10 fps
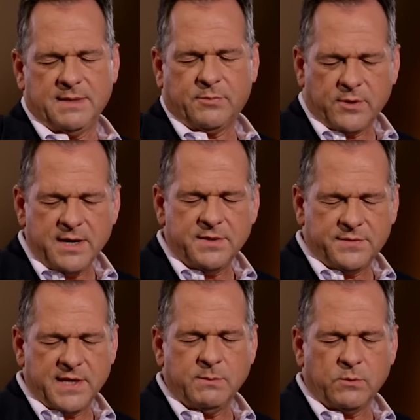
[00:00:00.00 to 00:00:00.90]
I prayed
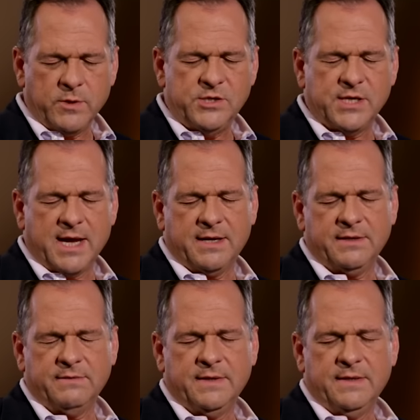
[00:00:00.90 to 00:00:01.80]
that they would reach out
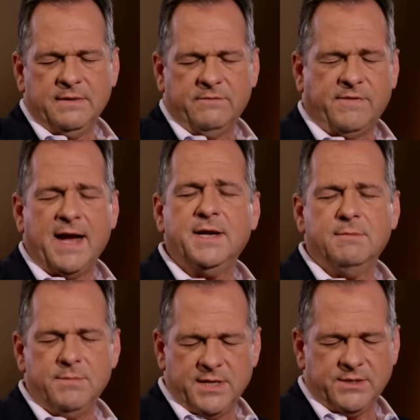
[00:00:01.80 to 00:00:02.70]
and find
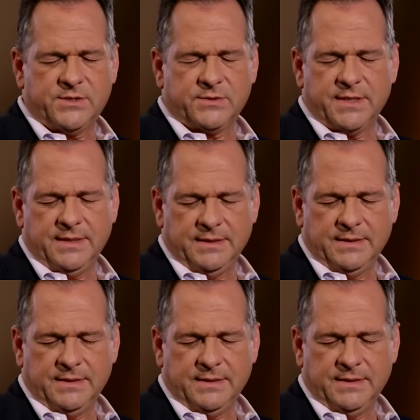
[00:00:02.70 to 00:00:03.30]
a ministry